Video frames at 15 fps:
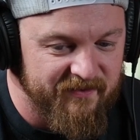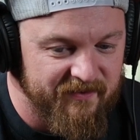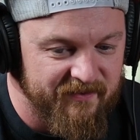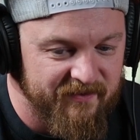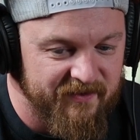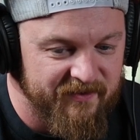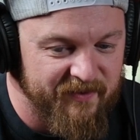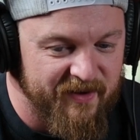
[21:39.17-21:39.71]

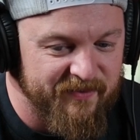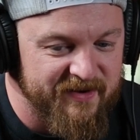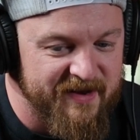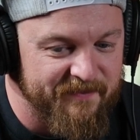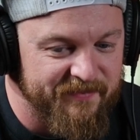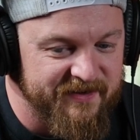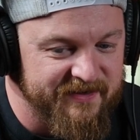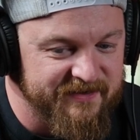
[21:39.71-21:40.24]
this might be
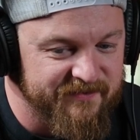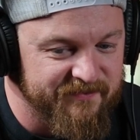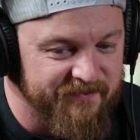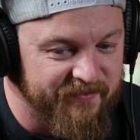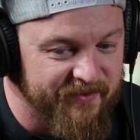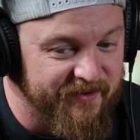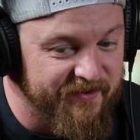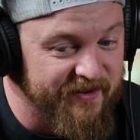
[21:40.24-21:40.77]
nepotism,
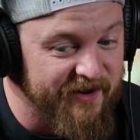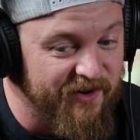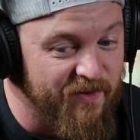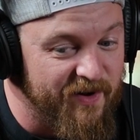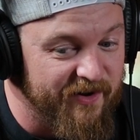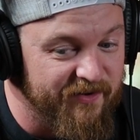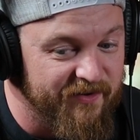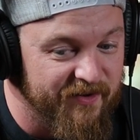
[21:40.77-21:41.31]
but they
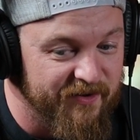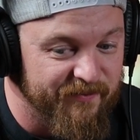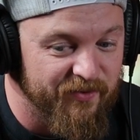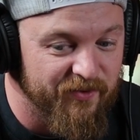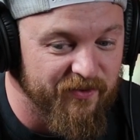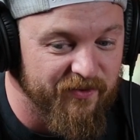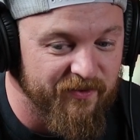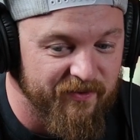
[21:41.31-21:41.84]
acquired
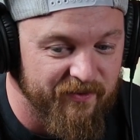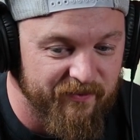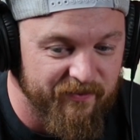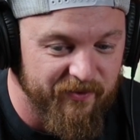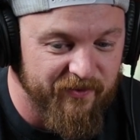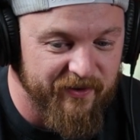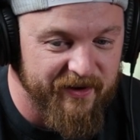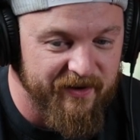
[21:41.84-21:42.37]
Huttapool
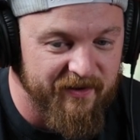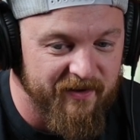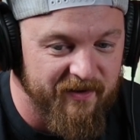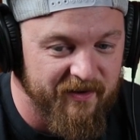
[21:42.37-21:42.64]
Brewing.